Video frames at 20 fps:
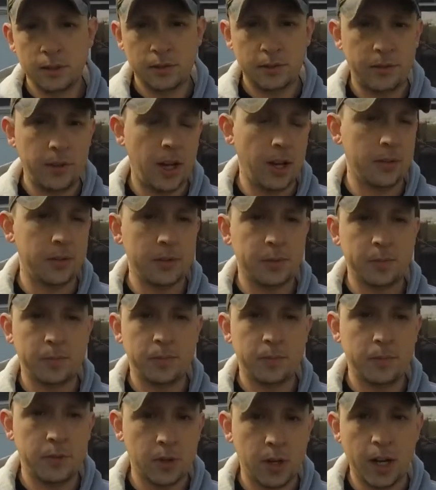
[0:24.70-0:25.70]
valve
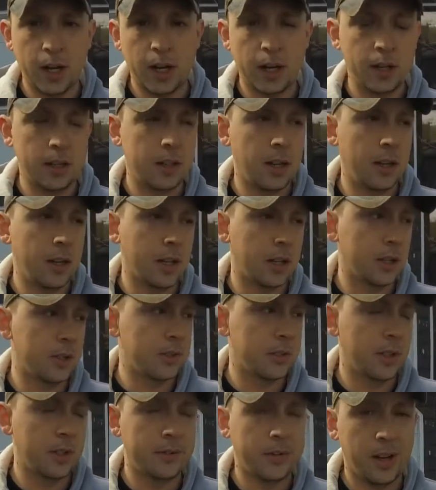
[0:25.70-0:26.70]
train, and all that good
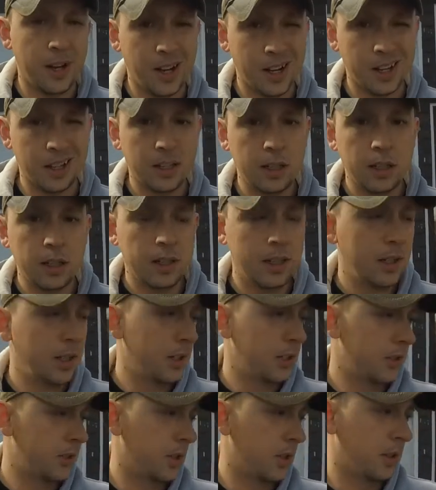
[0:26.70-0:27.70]
stuff on it.
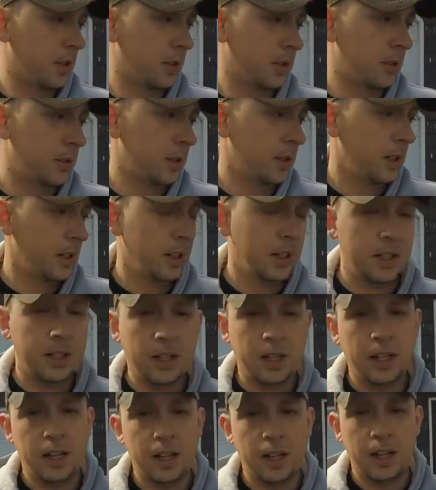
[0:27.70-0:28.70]
So
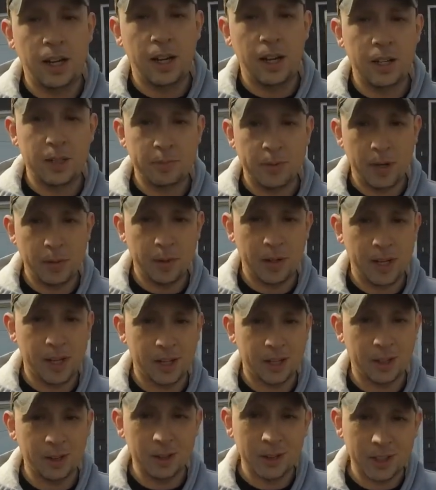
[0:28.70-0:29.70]
it's probably not
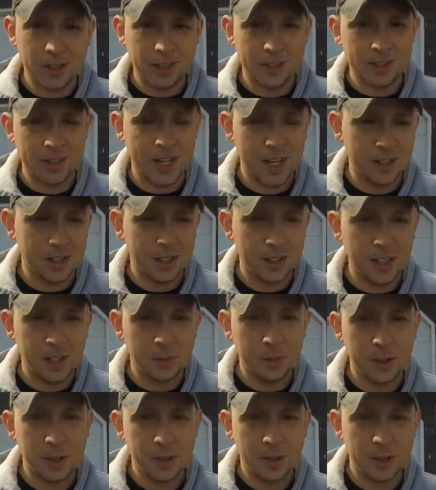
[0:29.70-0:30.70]
going to look exactly like
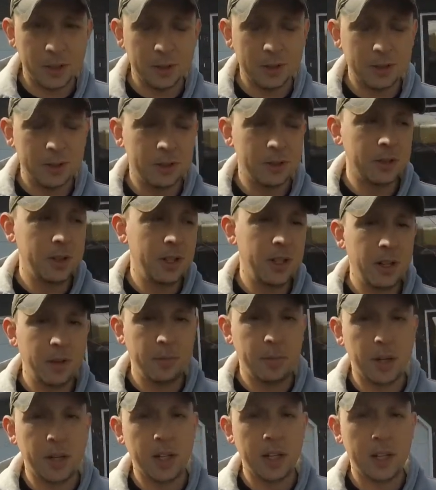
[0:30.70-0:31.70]
what you're used to,
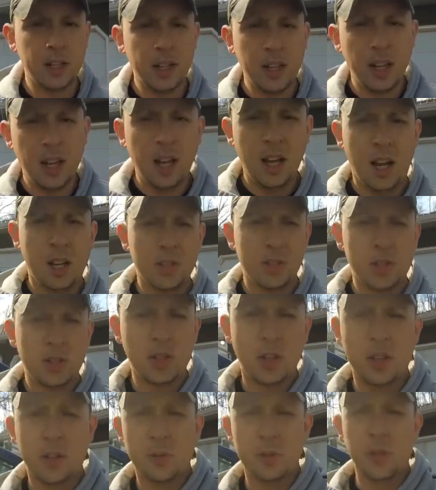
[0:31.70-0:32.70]
but I'll just
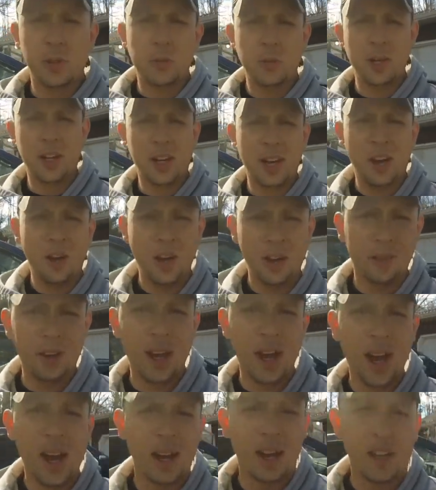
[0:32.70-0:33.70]
show you real quick how I've
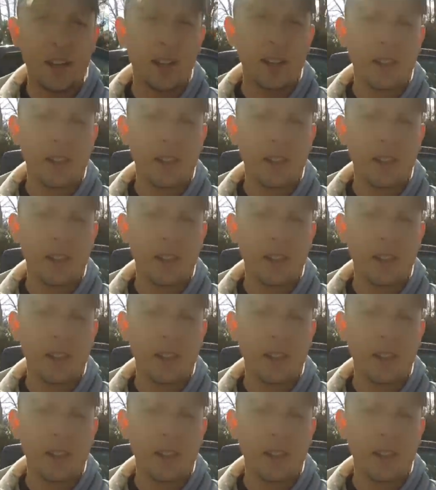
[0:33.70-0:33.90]
got it,